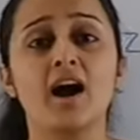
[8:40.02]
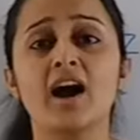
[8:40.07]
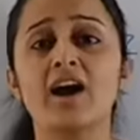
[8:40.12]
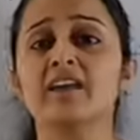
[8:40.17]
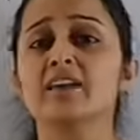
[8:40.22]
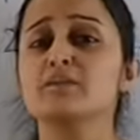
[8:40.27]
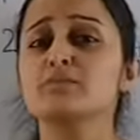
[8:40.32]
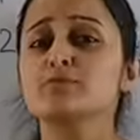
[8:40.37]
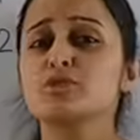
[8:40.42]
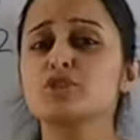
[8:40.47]

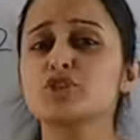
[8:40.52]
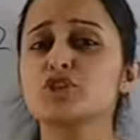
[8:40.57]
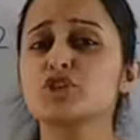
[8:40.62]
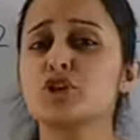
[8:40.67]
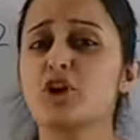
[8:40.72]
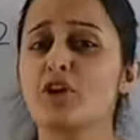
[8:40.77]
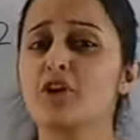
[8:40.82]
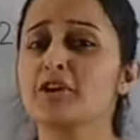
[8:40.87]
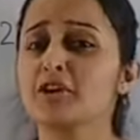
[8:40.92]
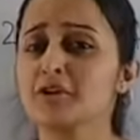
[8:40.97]
I am
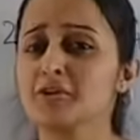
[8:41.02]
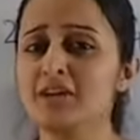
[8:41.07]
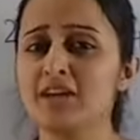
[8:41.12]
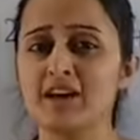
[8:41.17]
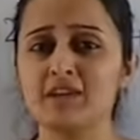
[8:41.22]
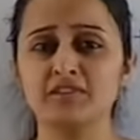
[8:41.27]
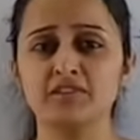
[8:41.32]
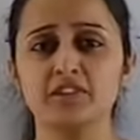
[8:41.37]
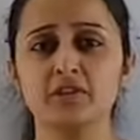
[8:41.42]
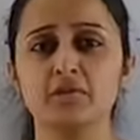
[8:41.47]
sure you
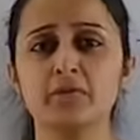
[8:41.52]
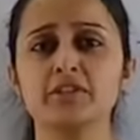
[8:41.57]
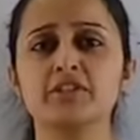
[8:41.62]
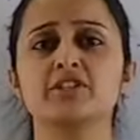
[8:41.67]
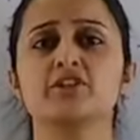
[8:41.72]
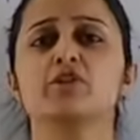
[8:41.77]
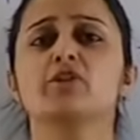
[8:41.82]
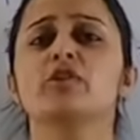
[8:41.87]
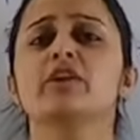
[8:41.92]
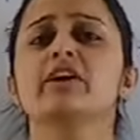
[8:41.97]
loved the
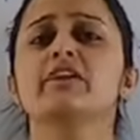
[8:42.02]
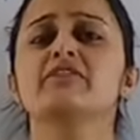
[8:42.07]
video.